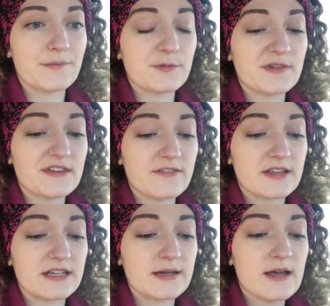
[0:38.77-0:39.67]

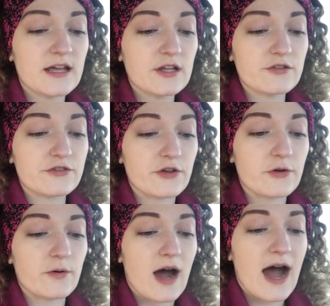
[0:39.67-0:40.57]
specifically,
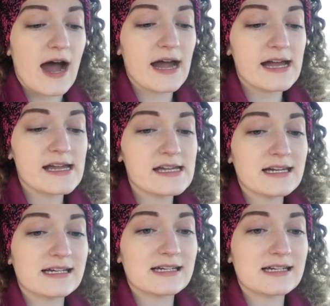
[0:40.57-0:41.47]
so I've